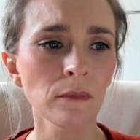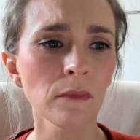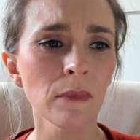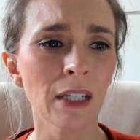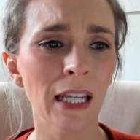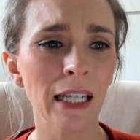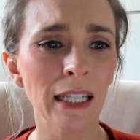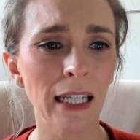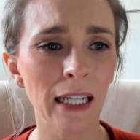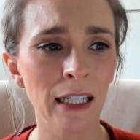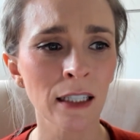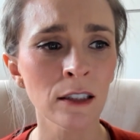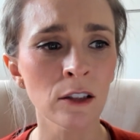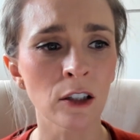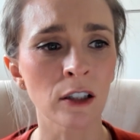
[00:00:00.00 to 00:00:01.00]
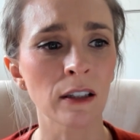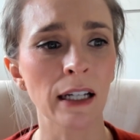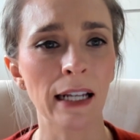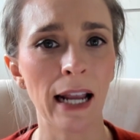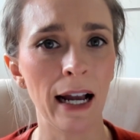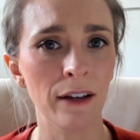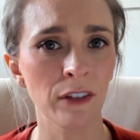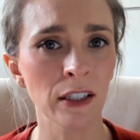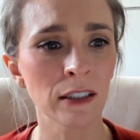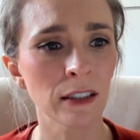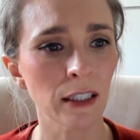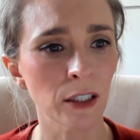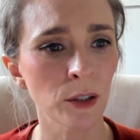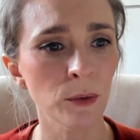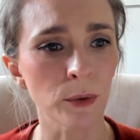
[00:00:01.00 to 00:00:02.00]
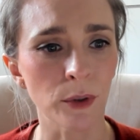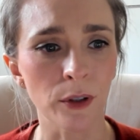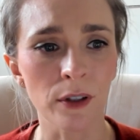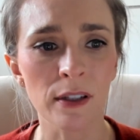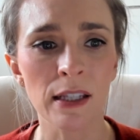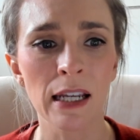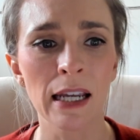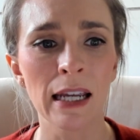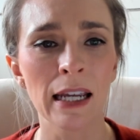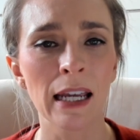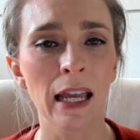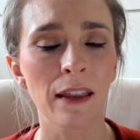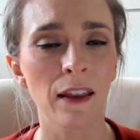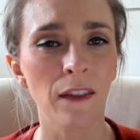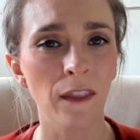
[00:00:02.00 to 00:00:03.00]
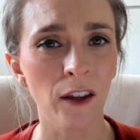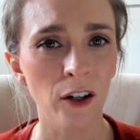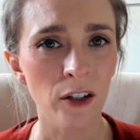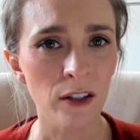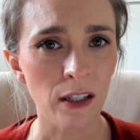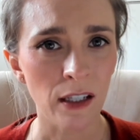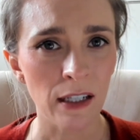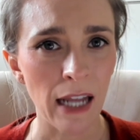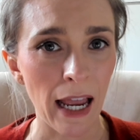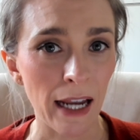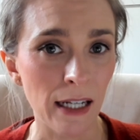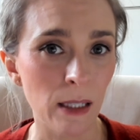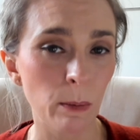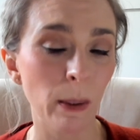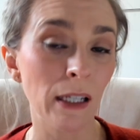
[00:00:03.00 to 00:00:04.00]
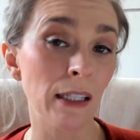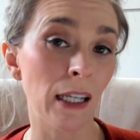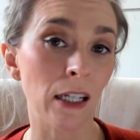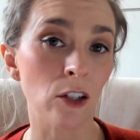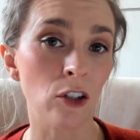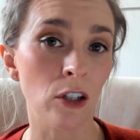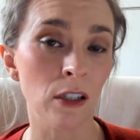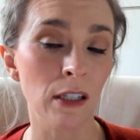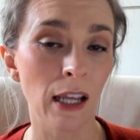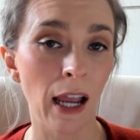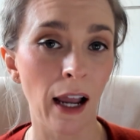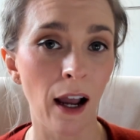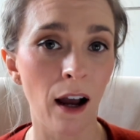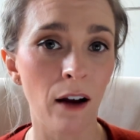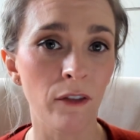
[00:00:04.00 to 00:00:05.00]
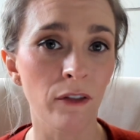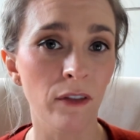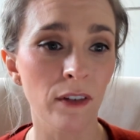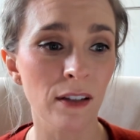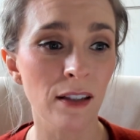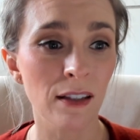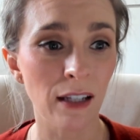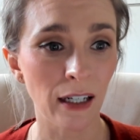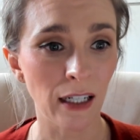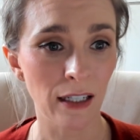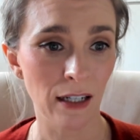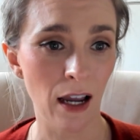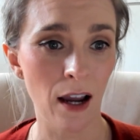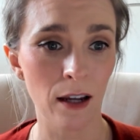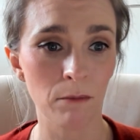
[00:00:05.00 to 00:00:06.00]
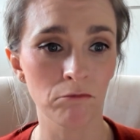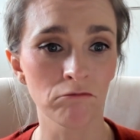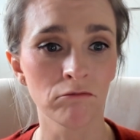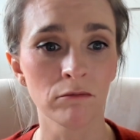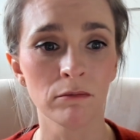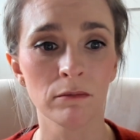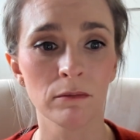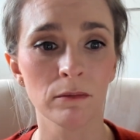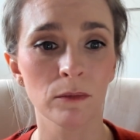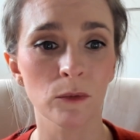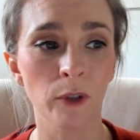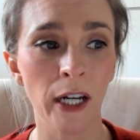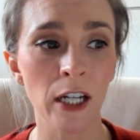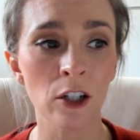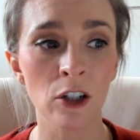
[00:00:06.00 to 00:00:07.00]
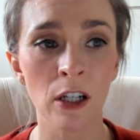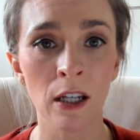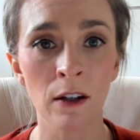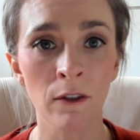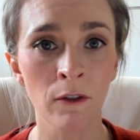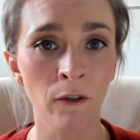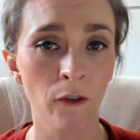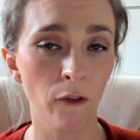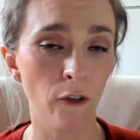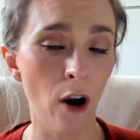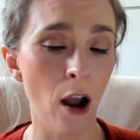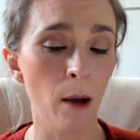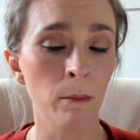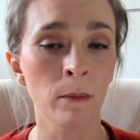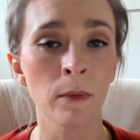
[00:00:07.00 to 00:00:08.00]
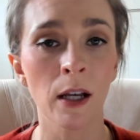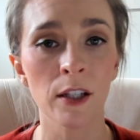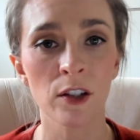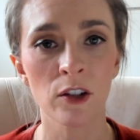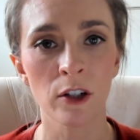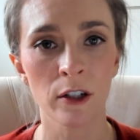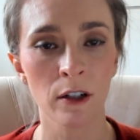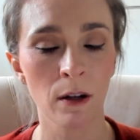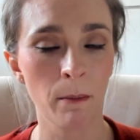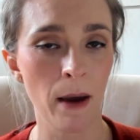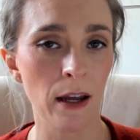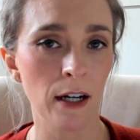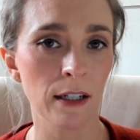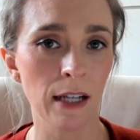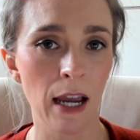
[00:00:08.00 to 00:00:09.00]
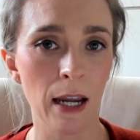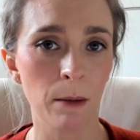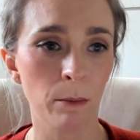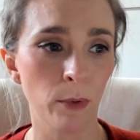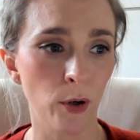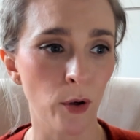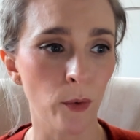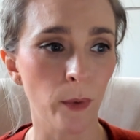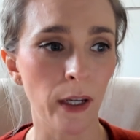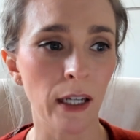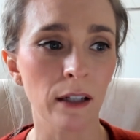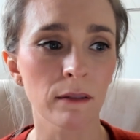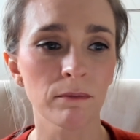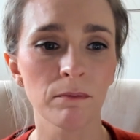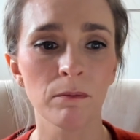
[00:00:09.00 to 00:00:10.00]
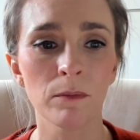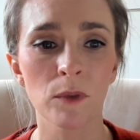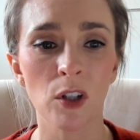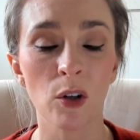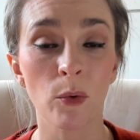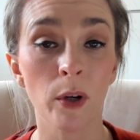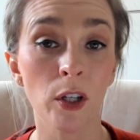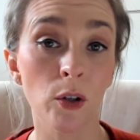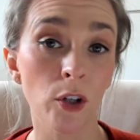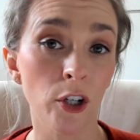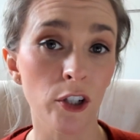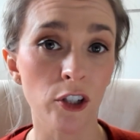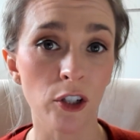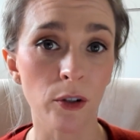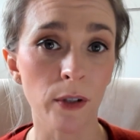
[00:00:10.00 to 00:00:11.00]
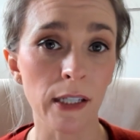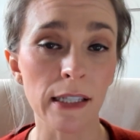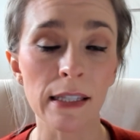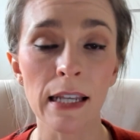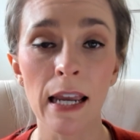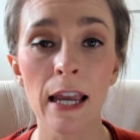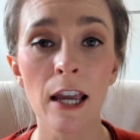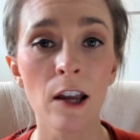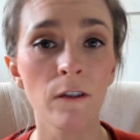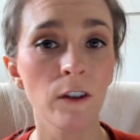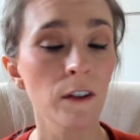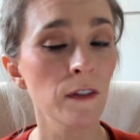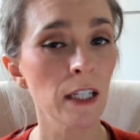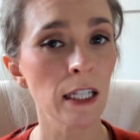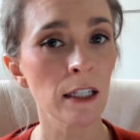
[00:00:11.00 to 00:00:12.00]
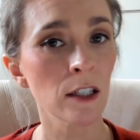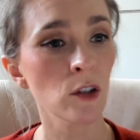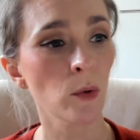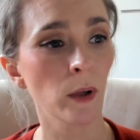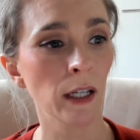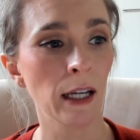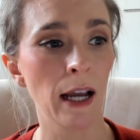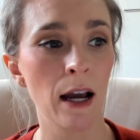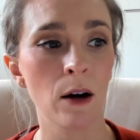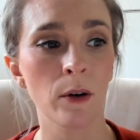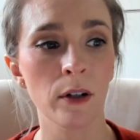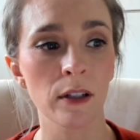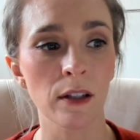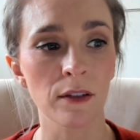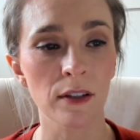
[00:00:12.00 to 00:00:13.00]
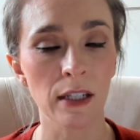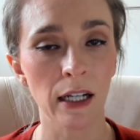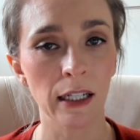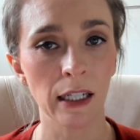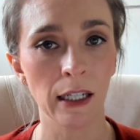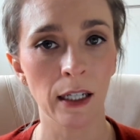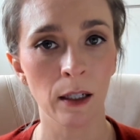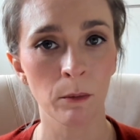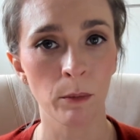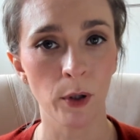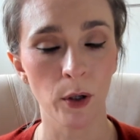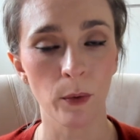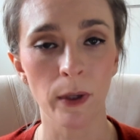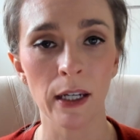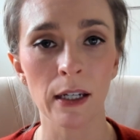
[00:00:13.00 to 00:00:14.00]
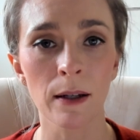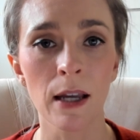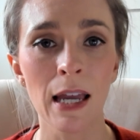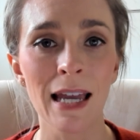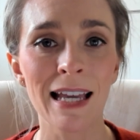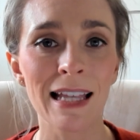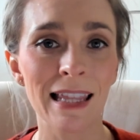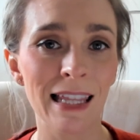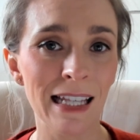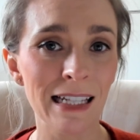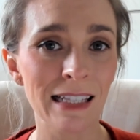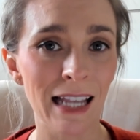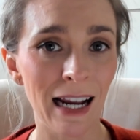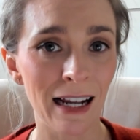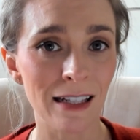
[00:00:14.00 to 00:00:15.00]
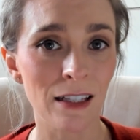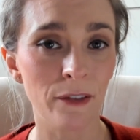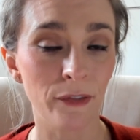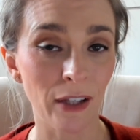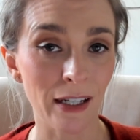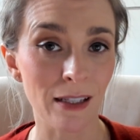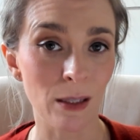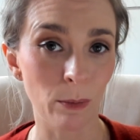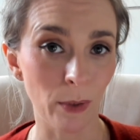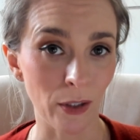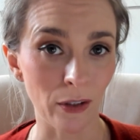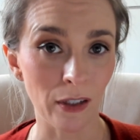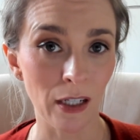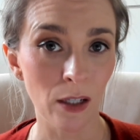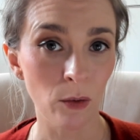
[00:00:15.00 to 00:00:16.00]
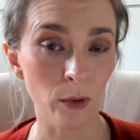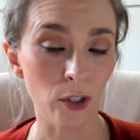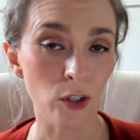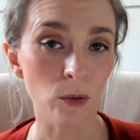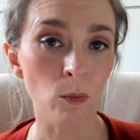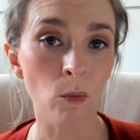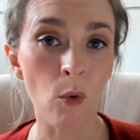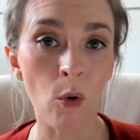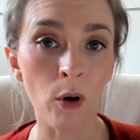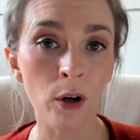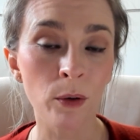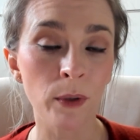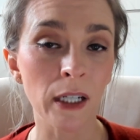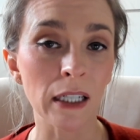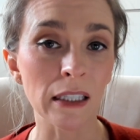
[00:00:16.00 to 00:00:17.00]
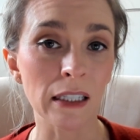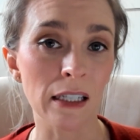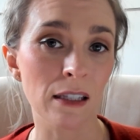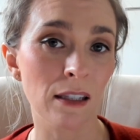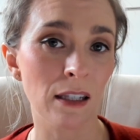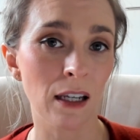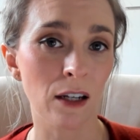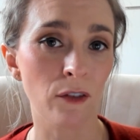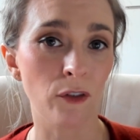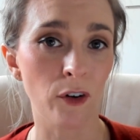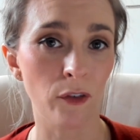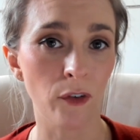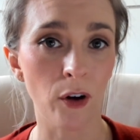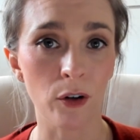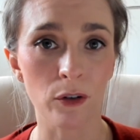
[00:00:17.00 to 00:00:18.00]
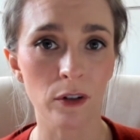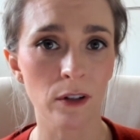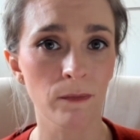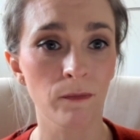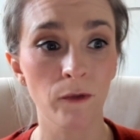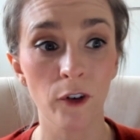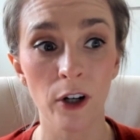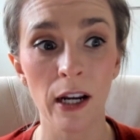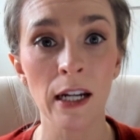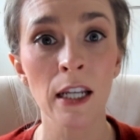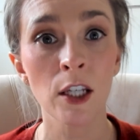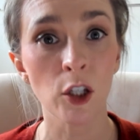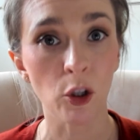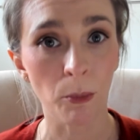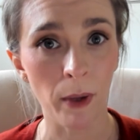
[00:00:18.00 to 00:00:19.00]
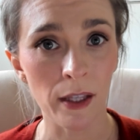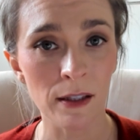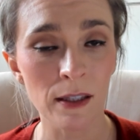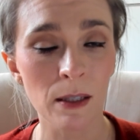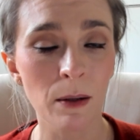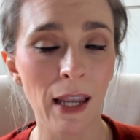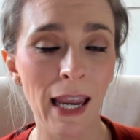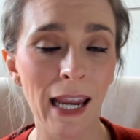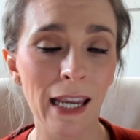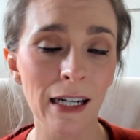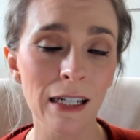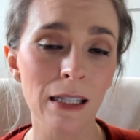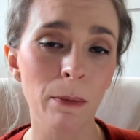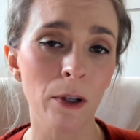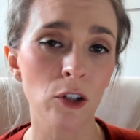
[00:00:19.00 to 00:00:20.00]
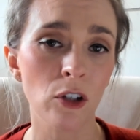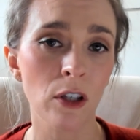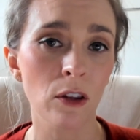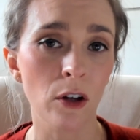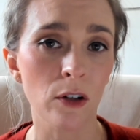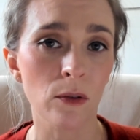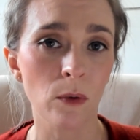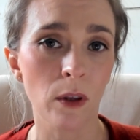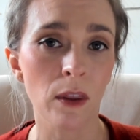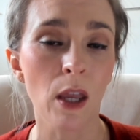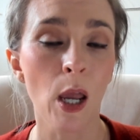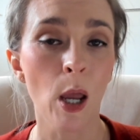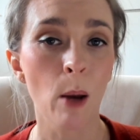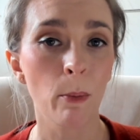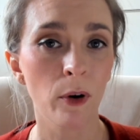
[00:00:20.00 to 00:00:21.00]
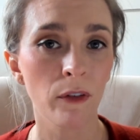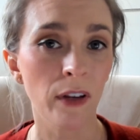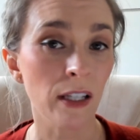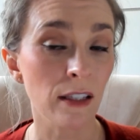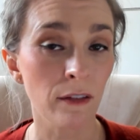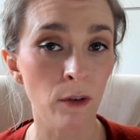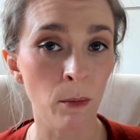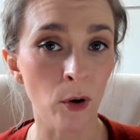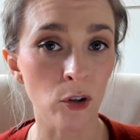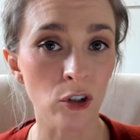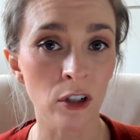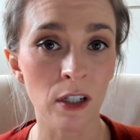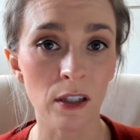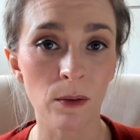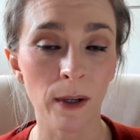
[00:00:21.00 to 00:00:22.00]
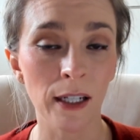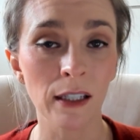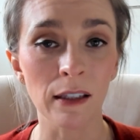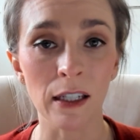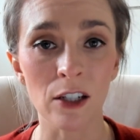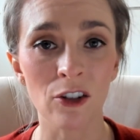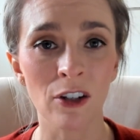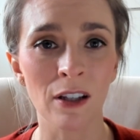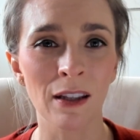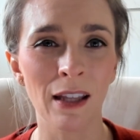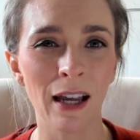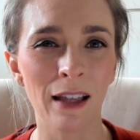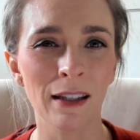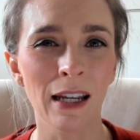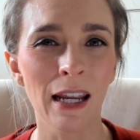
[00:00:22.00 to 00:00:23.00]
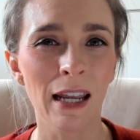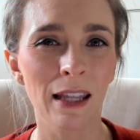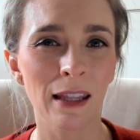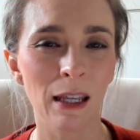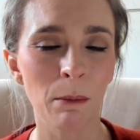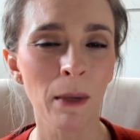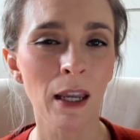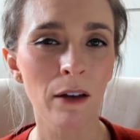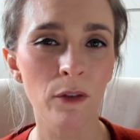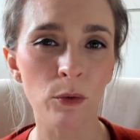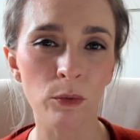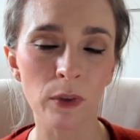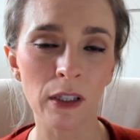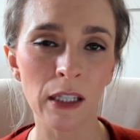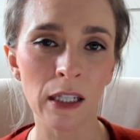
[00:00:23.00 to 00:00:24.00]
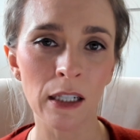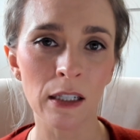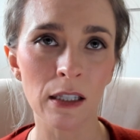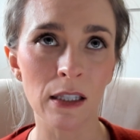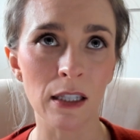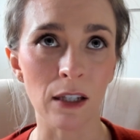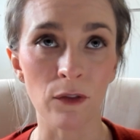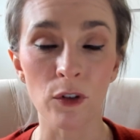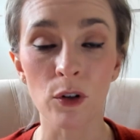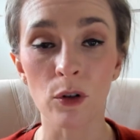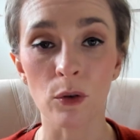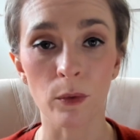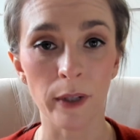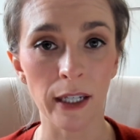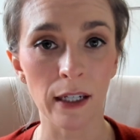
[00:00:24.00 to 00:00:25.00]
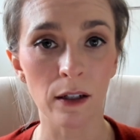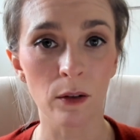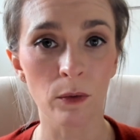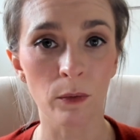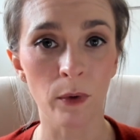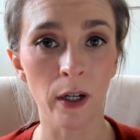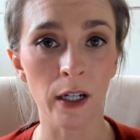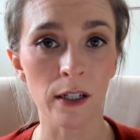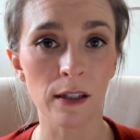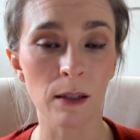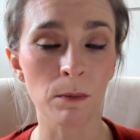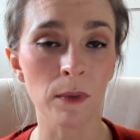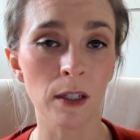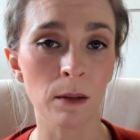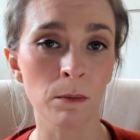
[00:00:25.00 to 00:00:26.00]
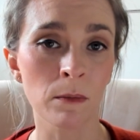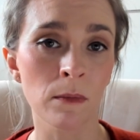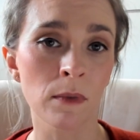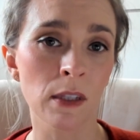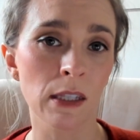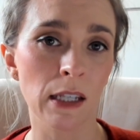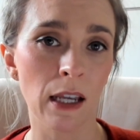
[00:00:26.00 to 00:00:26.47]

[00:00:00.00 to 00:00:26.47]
It can look like having clear rules that there's an expectation to have study time ranging from a certain amount of time per week. So, what you could do is 15 to 20 hours of studying per week. This adds flexibility, which is more realistic for folks, for any humans, and especially those with pervasive emotion dysregulation, that they may have a really difficult week where symptoms